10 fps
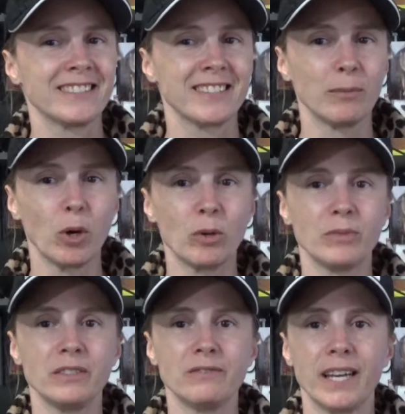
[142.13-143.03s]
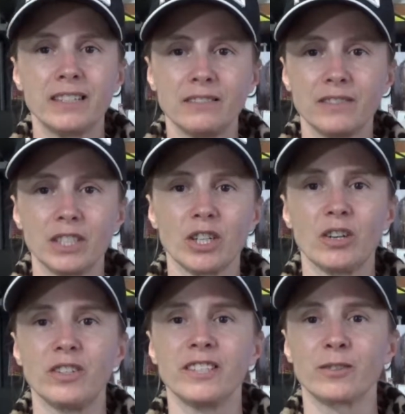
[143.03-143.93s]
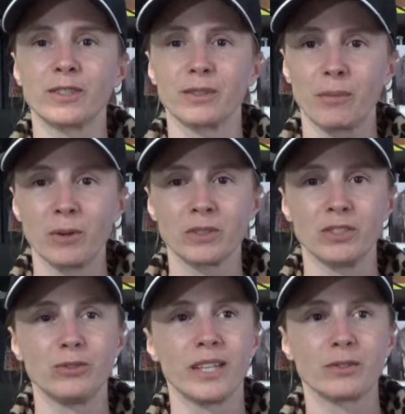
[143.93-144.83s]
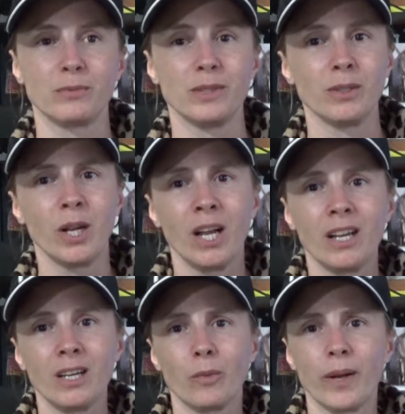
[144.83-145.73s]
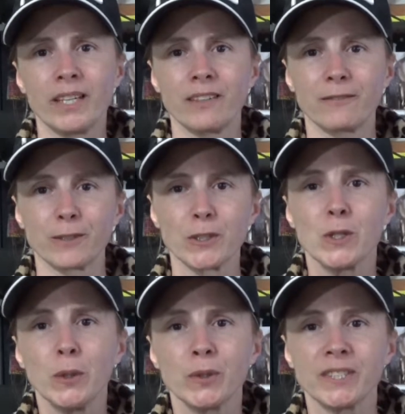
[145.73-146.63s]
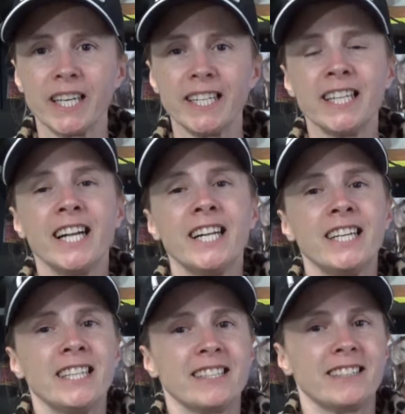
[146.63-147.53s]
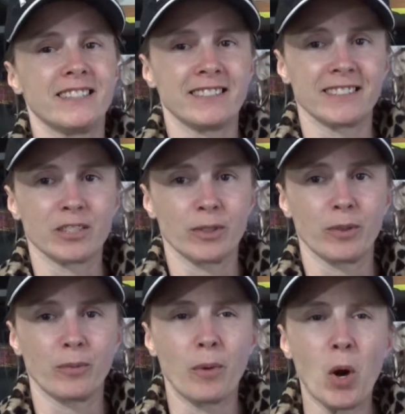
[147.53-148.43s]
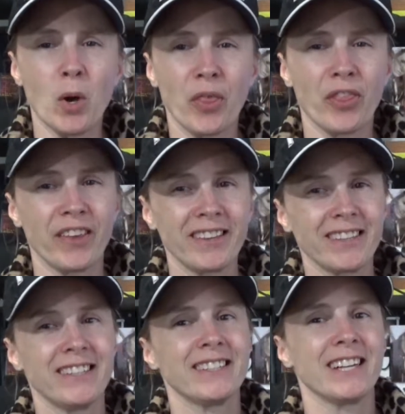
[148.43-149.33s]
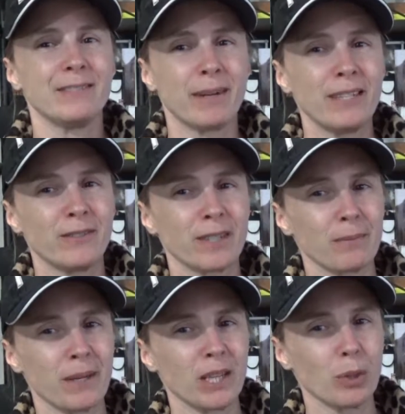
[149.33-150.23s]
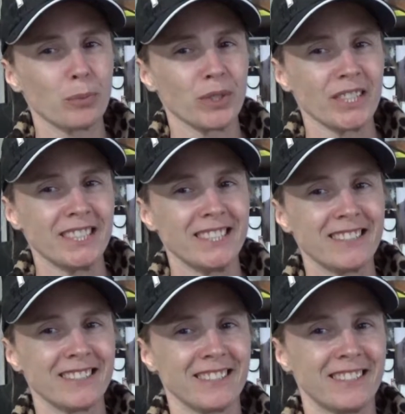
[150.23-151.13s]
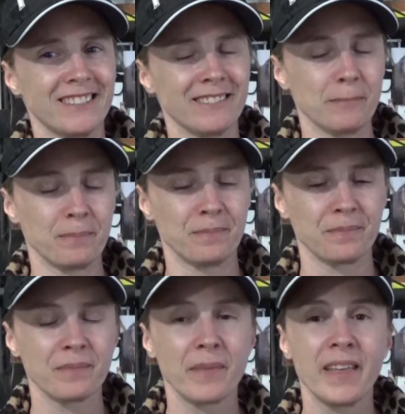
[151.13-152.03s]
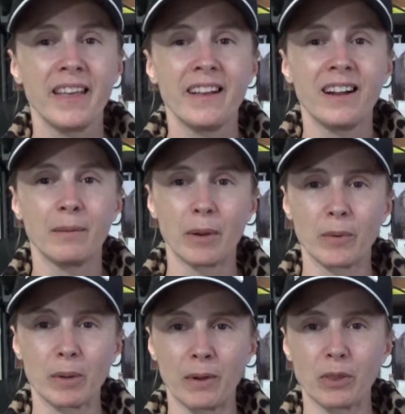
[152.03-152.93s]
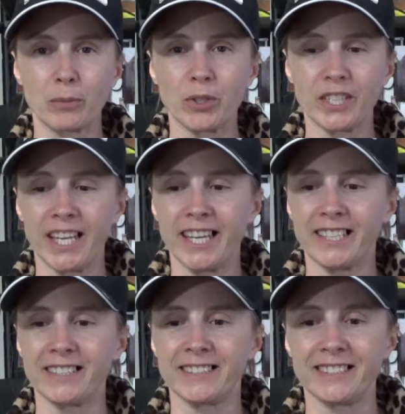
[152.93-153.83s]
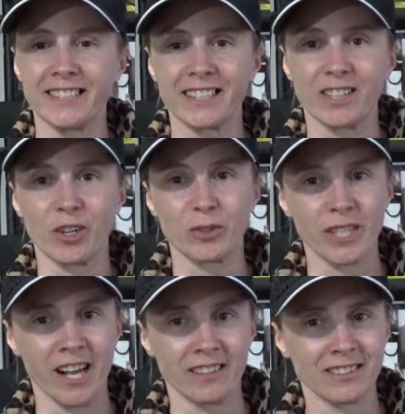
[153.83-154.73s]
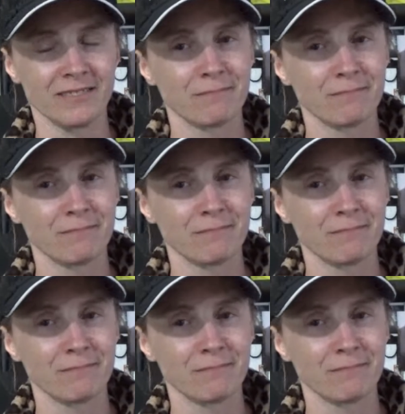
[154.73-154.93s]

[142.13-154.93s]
come home and edit video in order to post it. You guys would be waiting for Tuesday. So I'm thinking I might want to bite the bullet. I might want to bite the bullet and get a hotel.